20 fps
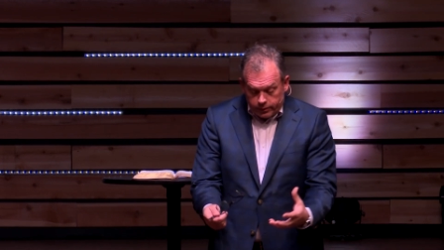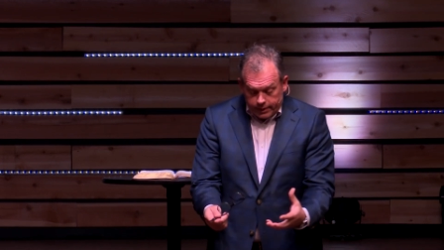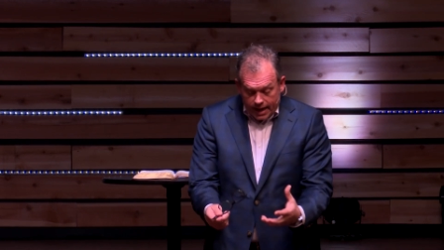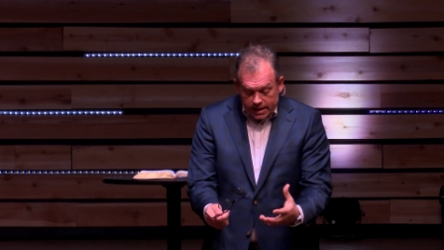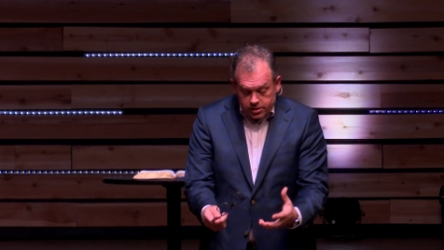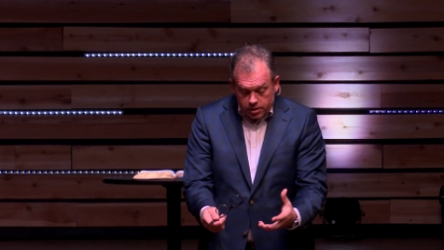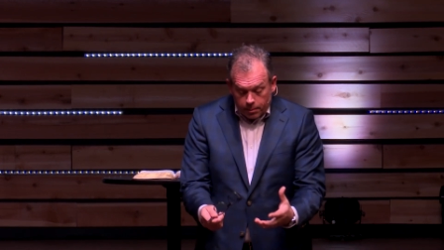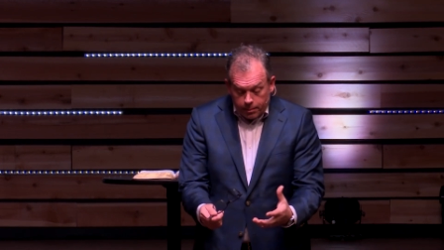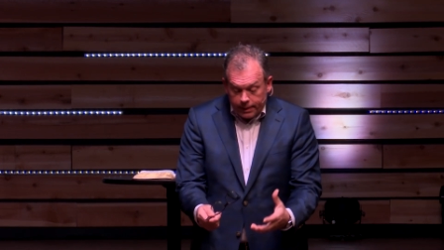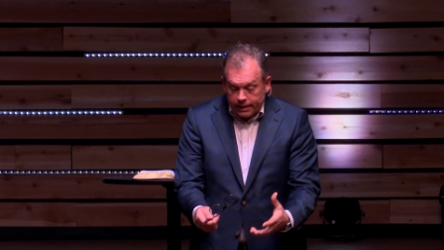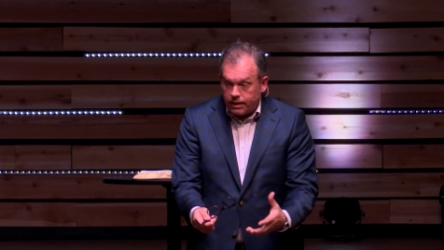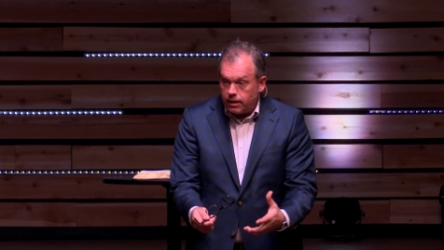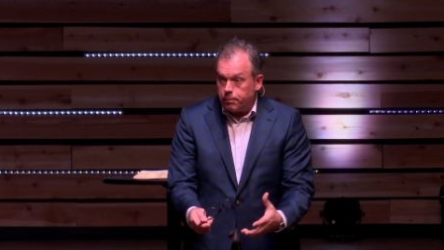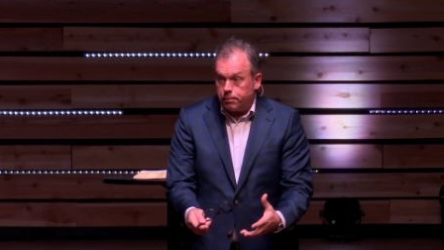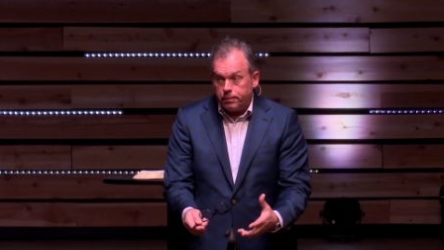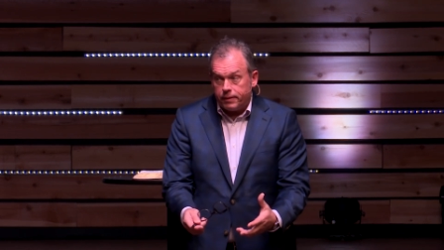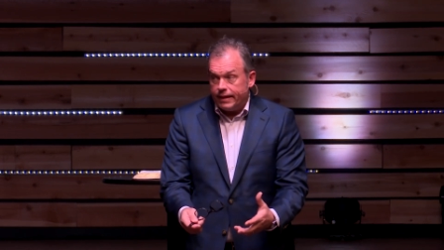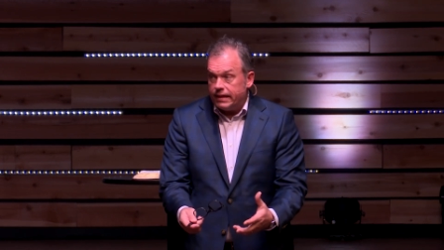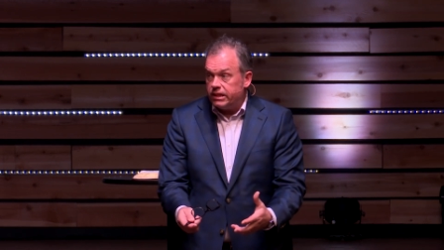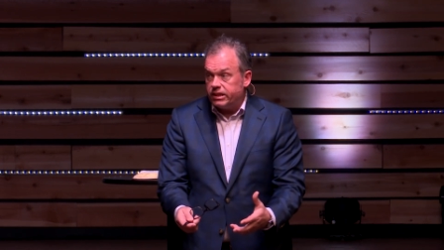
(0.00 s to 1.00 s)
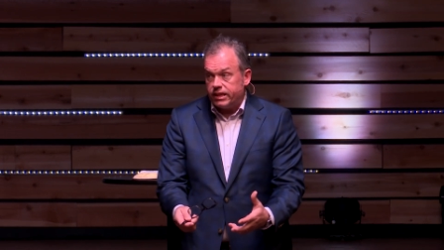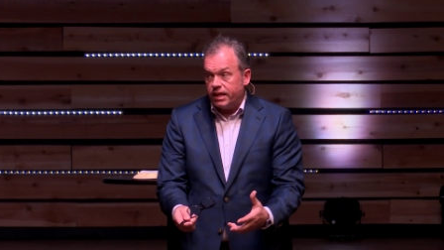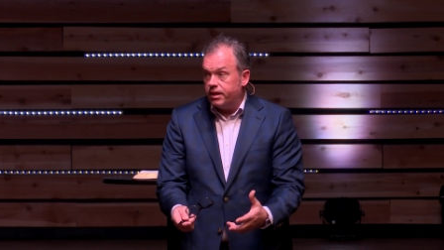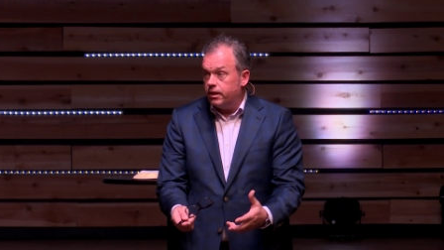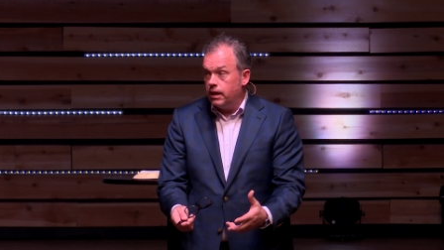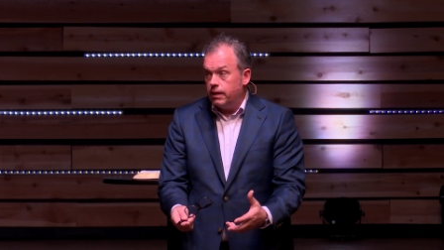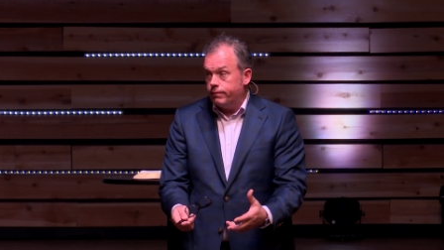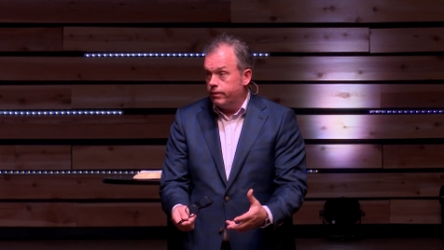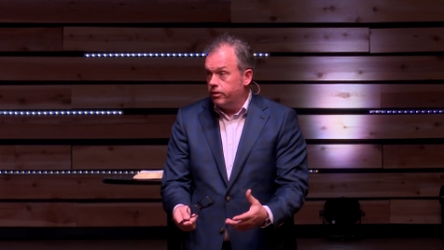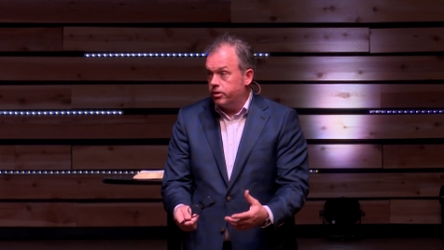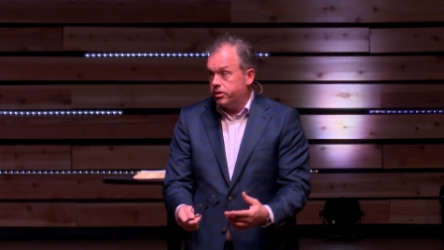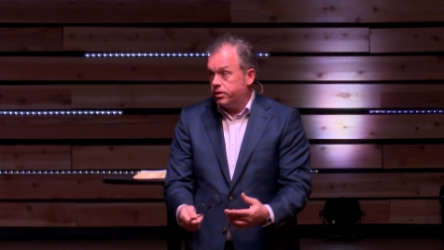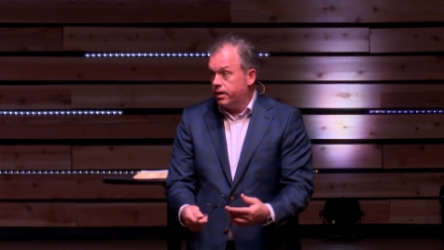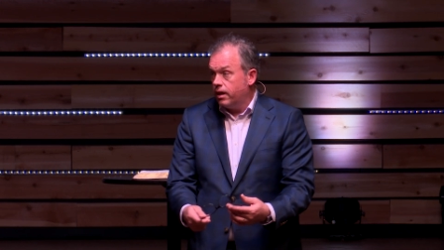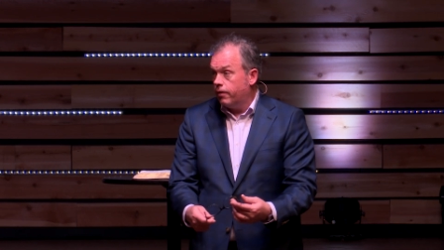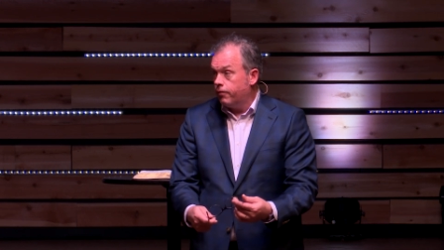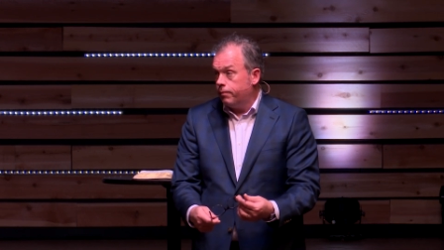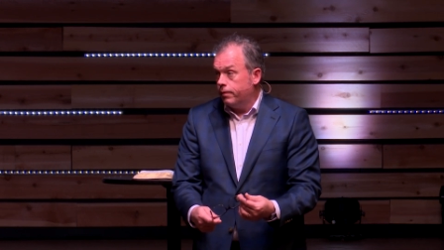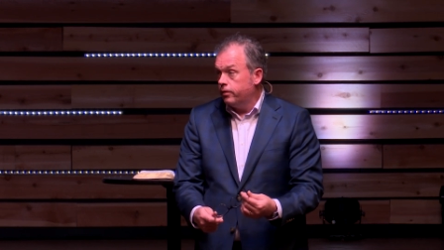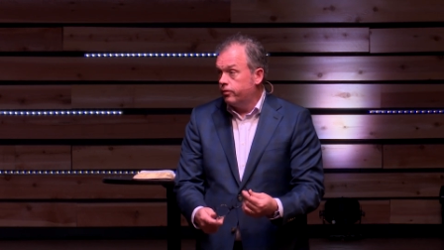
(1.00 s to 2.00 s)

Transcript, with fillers: that's a meeting place in and of itself.